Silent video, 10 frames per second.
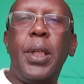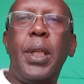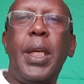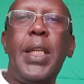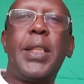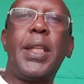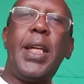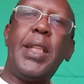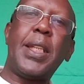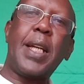He
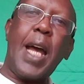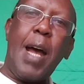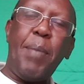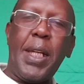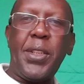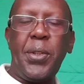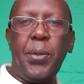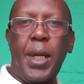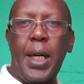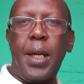says, "Come as
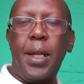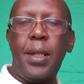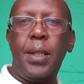you are."